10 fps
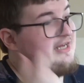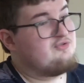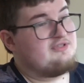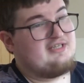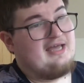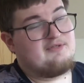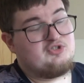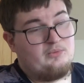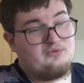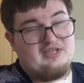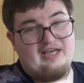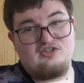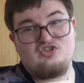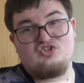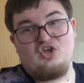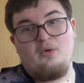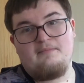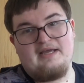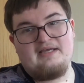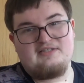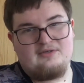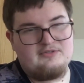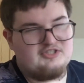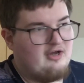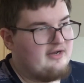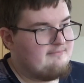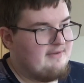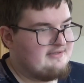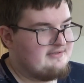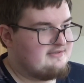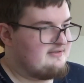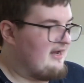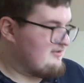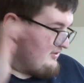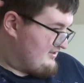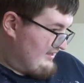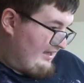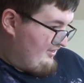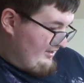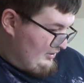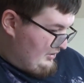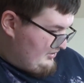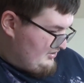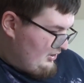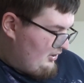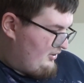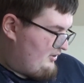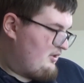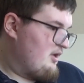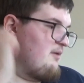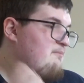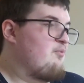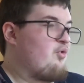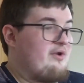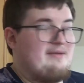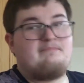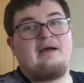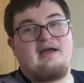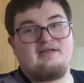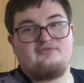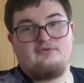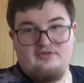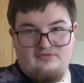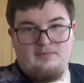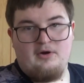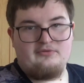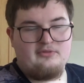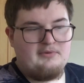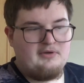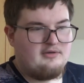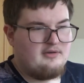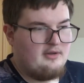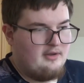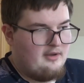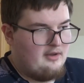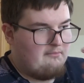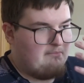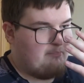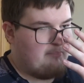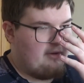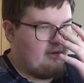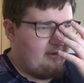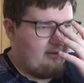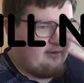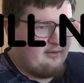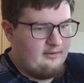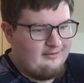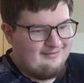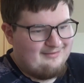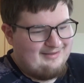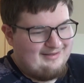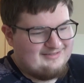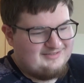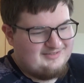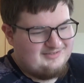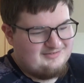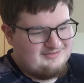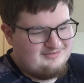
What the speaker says: Adric's chemistry was getting so amazing, which kind of makes Adric's death in Earthshock more impactful, if you pardon the pun. But it's...